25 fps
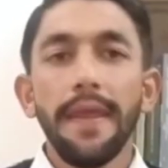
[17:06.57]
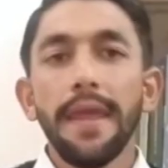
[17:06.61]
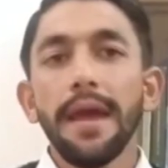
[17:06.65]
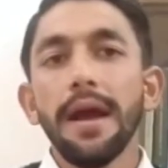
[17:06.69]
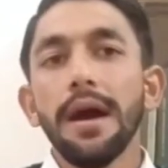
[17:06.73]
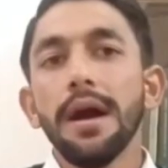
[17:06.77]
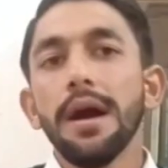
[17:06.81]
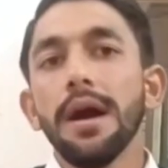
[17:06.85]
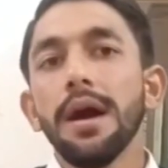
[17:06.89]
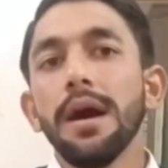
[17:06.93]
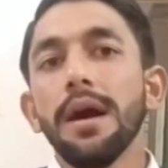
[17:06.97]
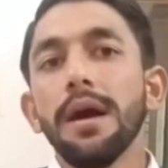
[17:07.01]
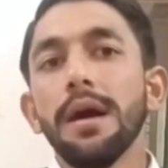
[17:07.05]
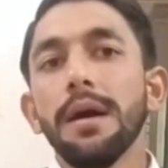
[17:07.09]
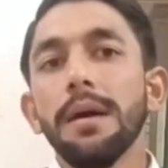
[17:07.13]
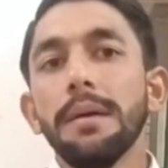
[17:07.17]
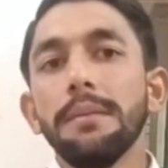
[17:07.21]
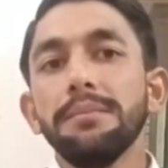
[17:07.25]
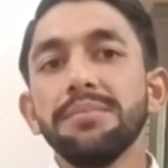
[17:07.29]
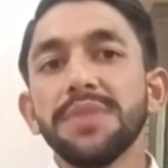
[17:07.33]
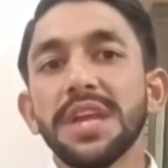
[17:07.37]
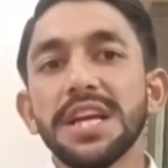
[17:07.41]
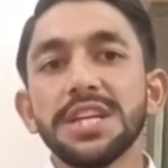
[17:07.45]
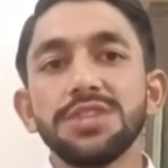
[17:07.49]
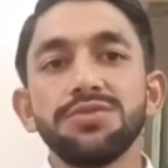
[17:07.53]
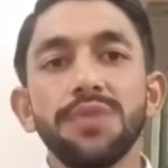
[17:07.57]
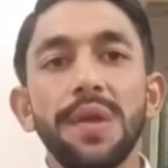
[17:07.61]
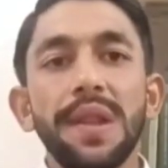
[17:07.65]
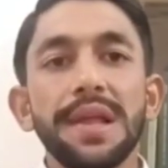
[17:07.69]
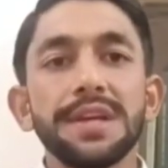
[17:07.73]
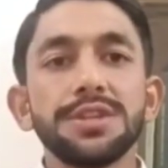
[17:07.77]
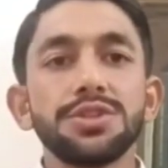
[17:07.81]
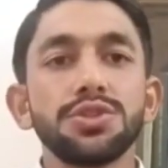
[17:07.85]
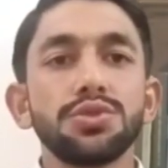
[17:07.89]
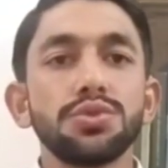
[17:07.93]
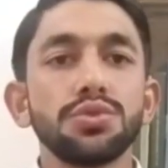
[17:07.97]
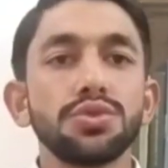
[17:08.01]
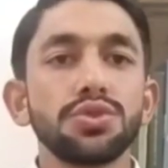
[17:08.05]
as well
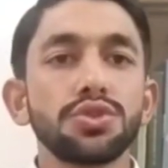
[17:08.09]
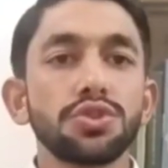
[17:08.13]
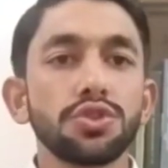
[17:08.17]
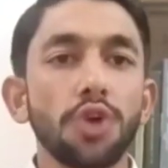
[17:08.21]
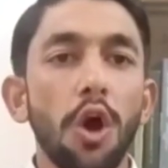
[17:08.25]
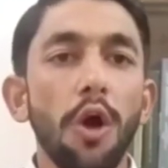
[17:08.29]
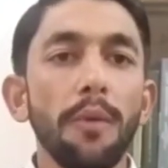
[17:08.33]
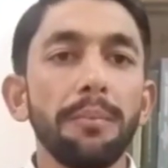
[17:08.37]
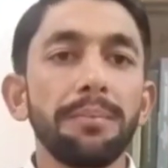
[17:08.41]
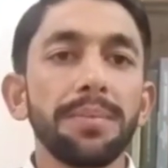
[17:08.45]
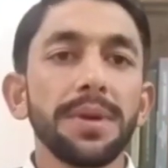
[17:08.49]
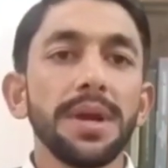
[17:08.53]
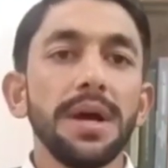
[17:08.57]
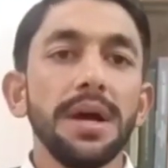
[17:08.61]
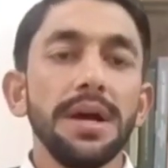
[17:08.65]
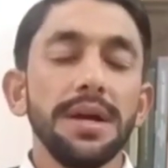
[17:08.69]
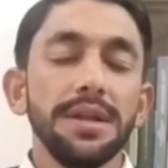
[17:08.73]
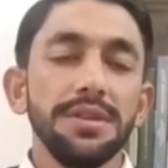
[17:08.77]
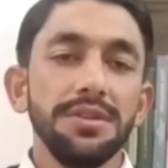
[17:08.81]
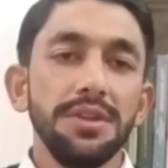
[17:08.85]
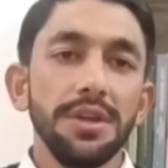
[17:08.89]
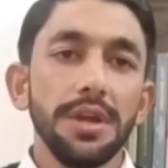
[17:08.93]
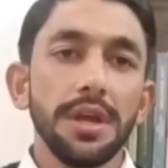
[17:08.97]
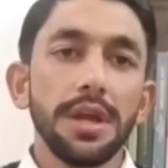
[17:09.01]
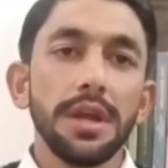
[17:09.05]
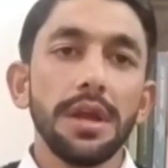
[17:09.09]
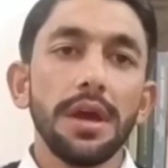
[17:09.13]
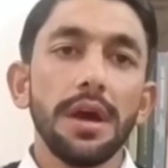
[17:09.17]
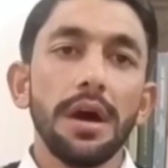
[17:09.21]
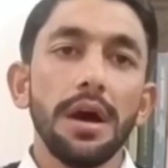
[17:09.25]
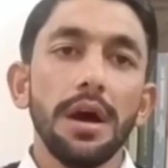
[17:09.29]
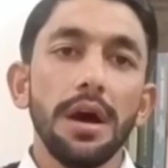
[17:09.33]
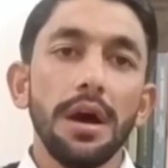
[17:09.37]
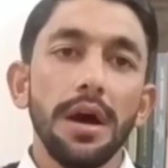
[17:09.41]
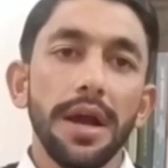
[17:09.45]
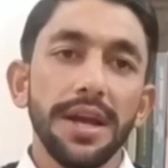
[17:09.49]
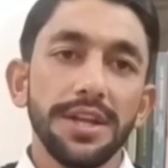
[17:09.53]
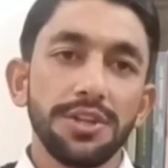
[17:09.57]
as to stop the
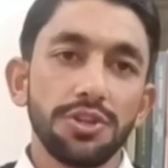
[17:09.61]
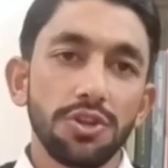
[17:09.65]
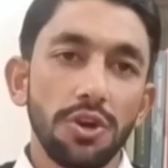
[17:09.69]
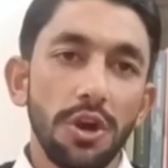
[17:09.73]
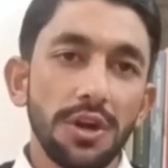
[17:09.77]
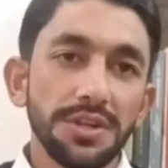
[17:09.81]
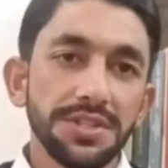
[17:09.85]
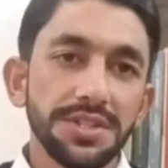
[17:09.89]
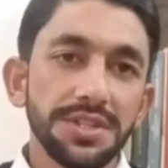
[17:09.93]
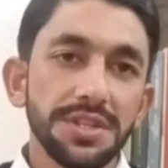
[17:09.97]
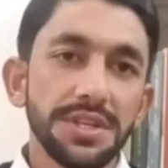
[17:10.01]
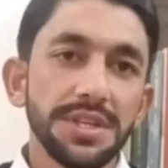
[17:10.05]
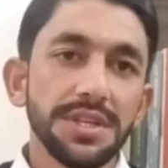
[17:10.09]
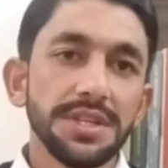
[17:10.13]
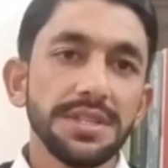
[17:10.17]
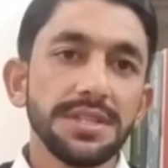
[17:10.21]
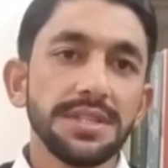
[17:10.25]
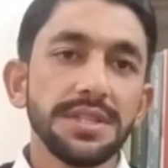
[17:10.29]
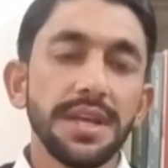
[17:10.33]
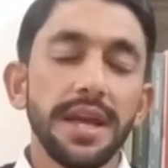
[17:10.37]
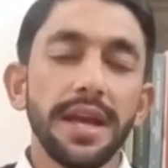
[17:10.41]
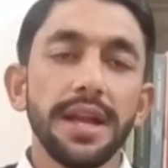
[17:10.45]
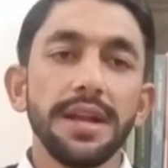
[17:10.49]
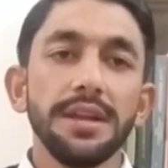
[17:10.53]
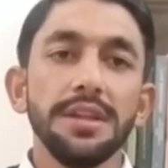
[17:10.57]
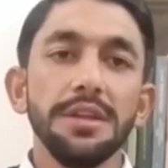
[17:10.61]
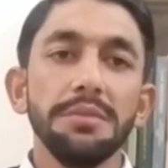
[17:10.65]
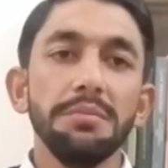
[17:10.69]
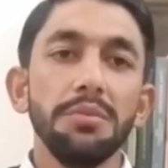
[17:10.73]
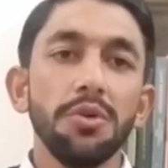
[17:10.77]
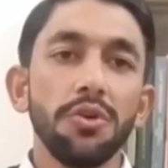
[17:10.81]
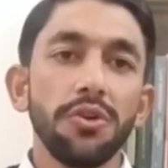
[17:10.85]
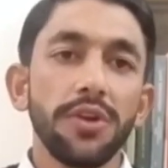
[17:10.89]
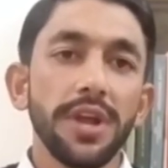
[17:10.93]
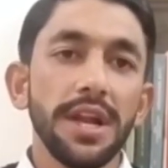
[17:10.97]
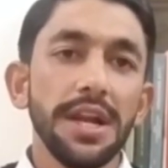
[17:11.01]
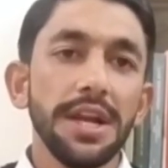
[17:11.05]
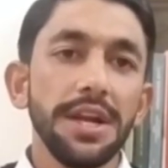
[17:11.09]
atrocities and the
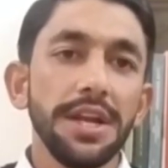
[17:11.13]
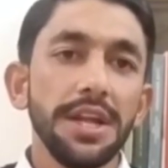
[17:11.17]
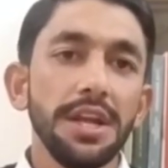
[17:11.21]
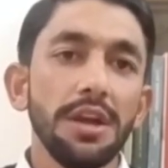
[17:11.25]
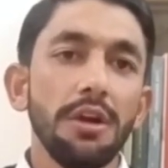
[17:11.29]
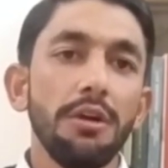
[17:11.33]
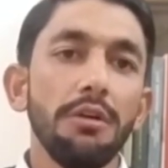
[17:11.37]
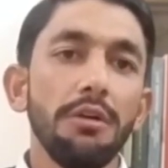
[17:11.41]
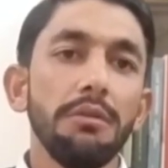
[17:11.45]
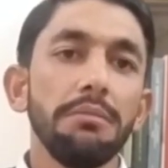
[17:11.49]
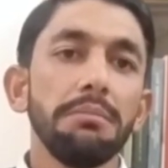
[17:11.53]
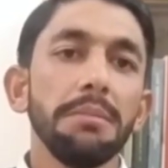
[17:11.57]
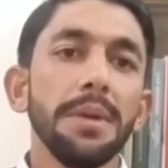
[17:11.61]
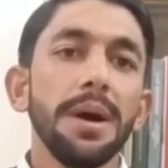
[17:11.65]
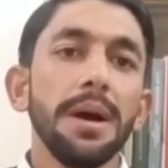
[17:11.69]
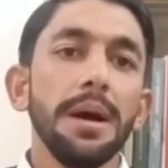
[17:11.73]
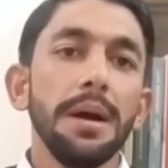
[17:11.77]
brutality of